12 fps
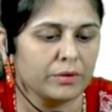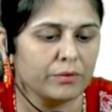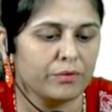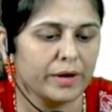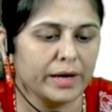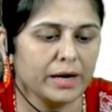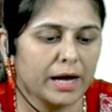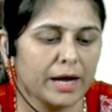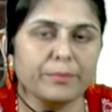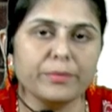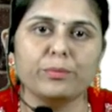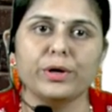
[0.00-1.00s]
Where I
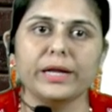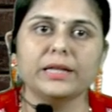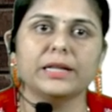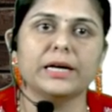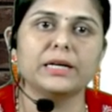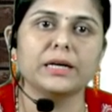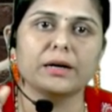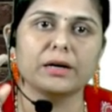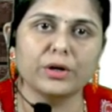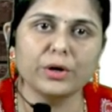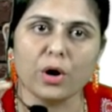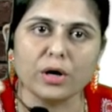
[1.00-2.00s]
am putting that
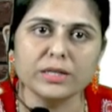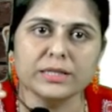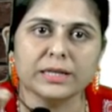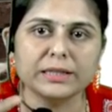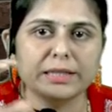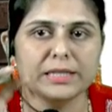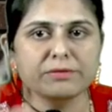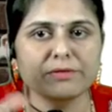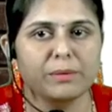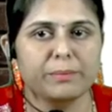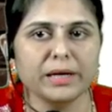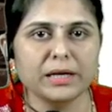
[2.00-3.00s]
cross, this
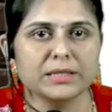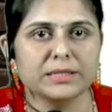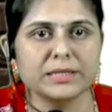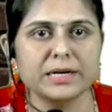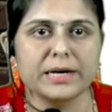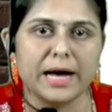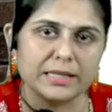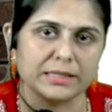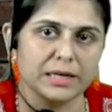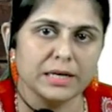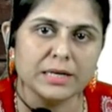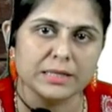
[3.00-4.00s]
will be considered
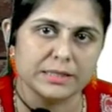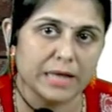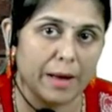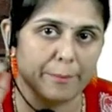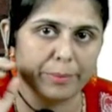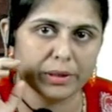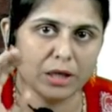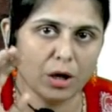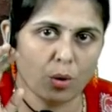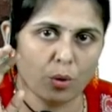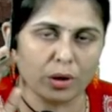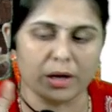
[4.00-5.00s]
as a sample,
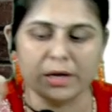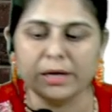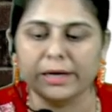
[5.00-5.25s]
the whole.